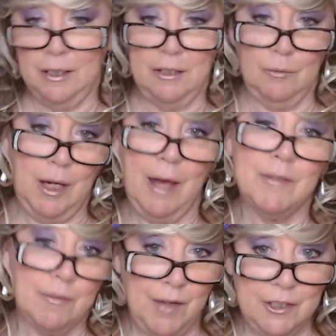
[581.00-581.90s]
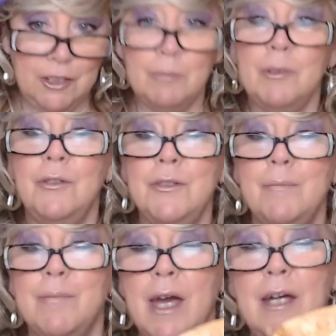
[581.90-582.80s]
and you want to have some vegetables.
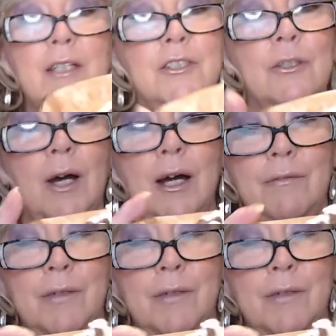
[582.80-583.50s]
So I've